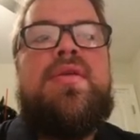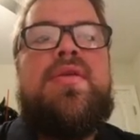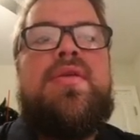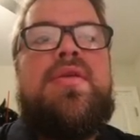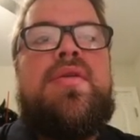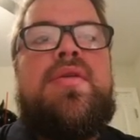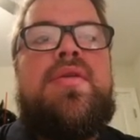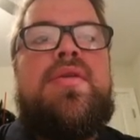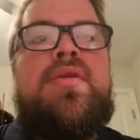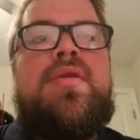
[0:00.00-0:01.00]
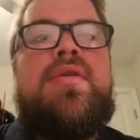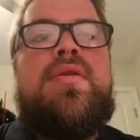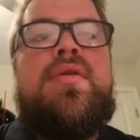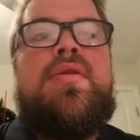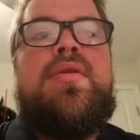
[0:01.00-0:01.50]

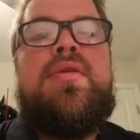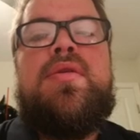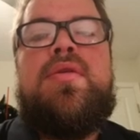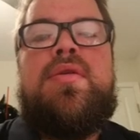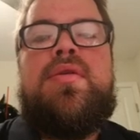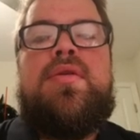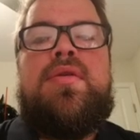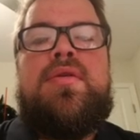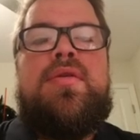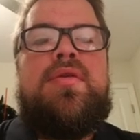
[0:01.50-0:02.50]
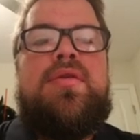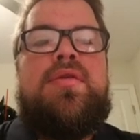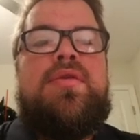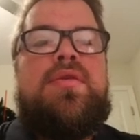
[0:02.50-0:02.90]
(silence)